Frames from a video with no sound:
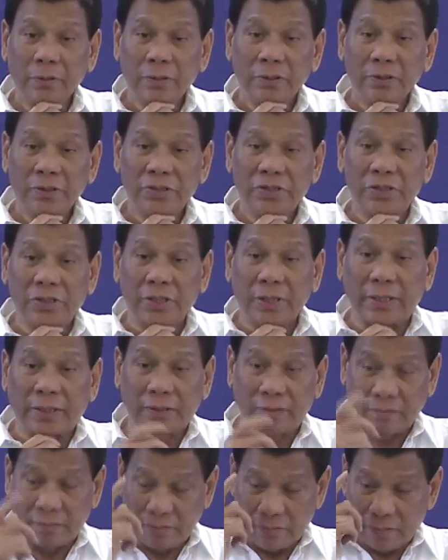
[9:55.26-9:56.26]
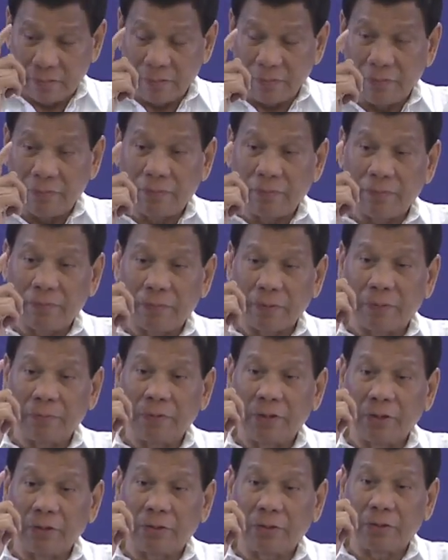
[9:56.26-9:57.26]
Straight
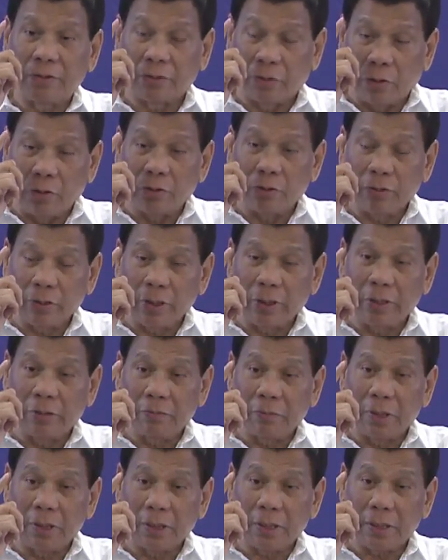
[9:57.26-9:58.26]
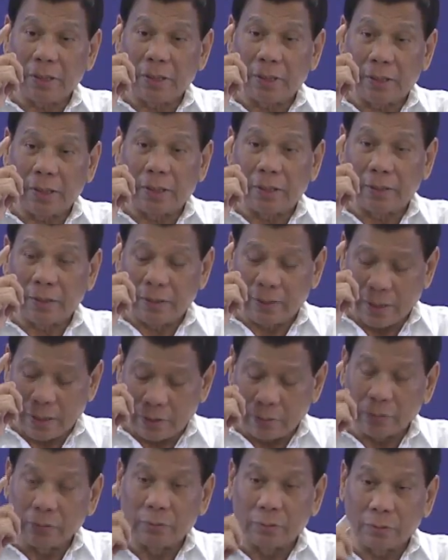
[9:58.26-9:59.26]
from the throne in Malacañang
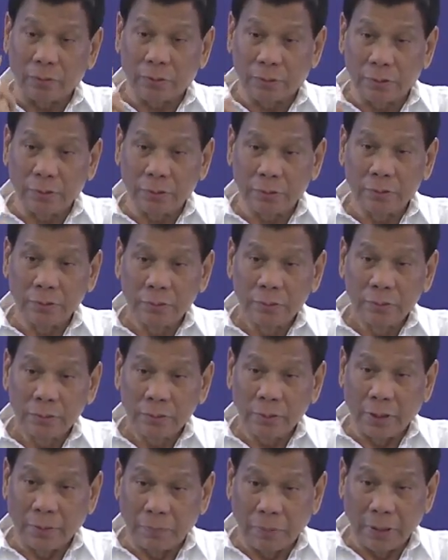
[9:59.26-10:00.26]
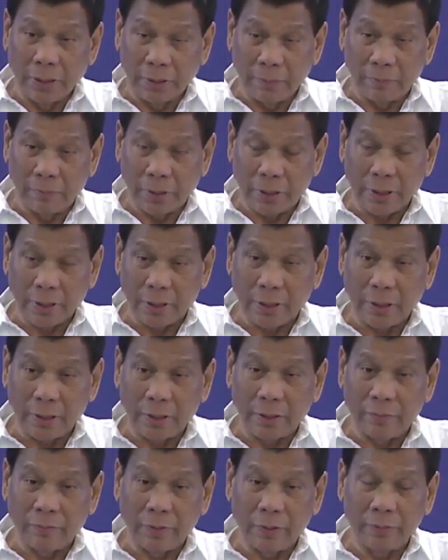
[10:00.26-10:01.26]
down to the barangay
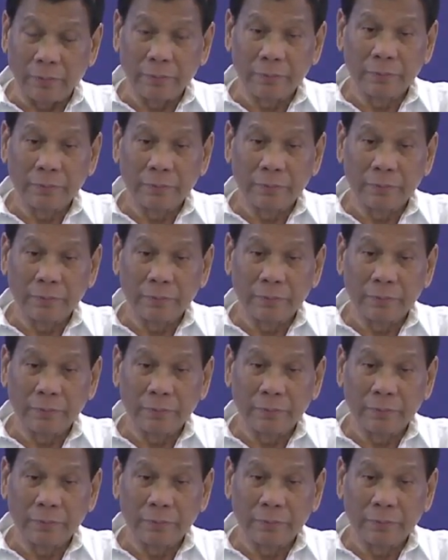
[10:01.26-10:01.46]
level.